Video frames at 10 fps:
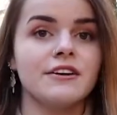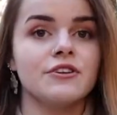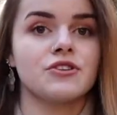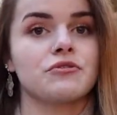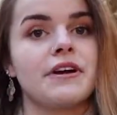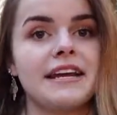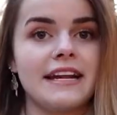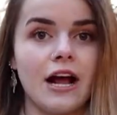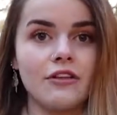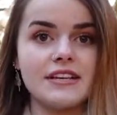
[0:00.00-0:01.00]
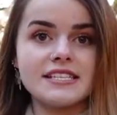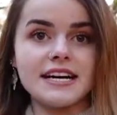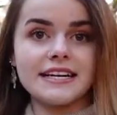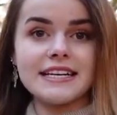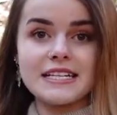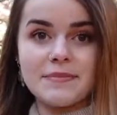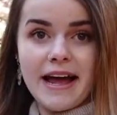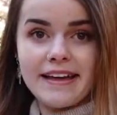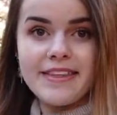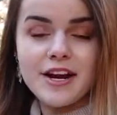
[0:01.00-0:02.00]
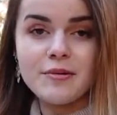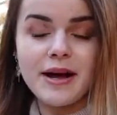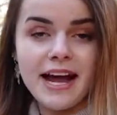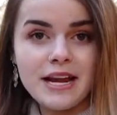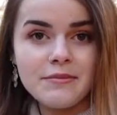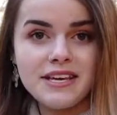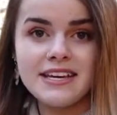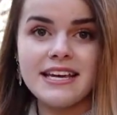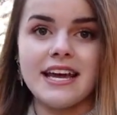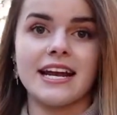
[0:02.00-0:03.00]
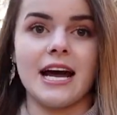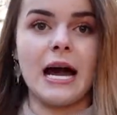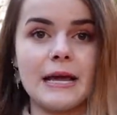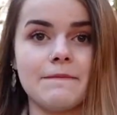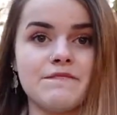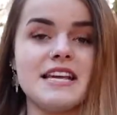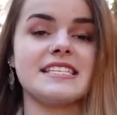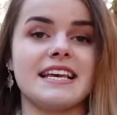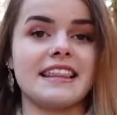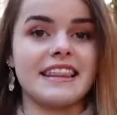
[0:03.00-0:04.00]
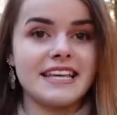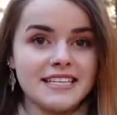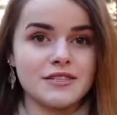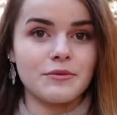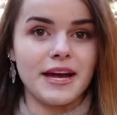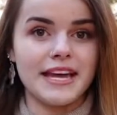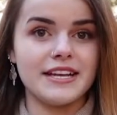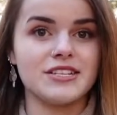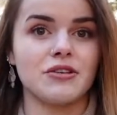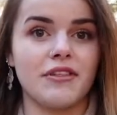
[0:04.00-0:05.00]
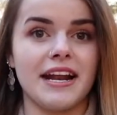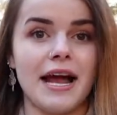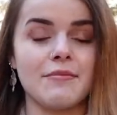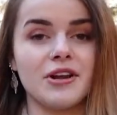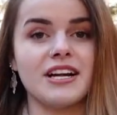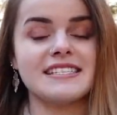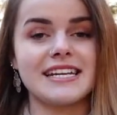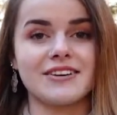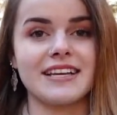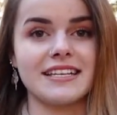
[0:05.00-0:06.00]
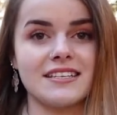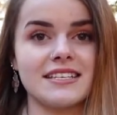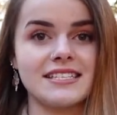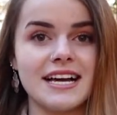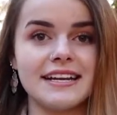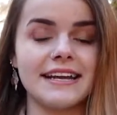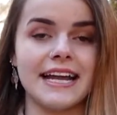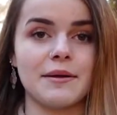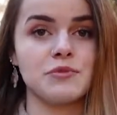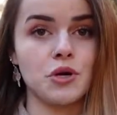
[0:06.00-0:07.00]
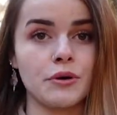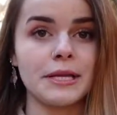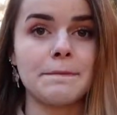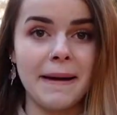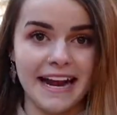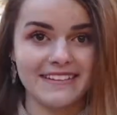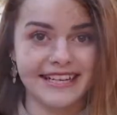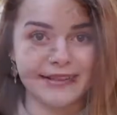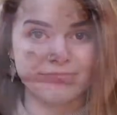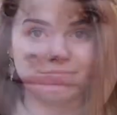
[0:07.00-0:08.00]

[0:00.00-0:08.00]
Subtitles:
So right now the sun is back there behind me and I am facing this way so that I'm not staring into the sun and I am totally backlit.